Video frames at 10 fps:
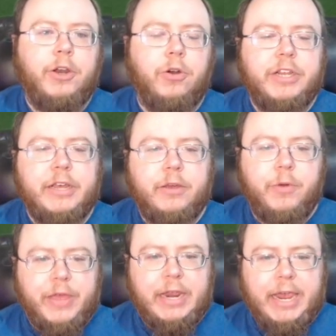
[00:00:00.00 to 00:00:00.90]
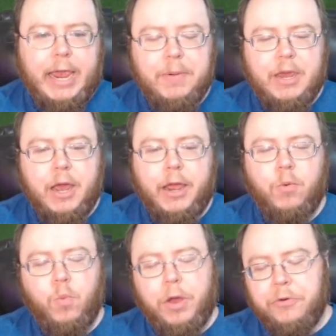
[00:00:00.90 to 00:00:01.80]
you're dealing with any API,
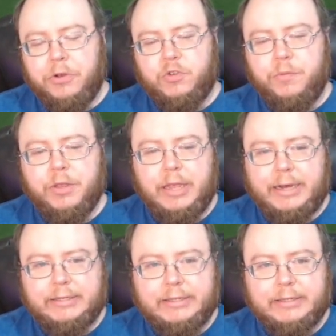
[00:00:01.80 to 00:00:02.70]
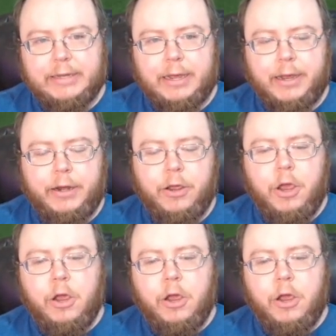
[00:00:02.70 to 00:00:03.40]
whether it's from the legacy side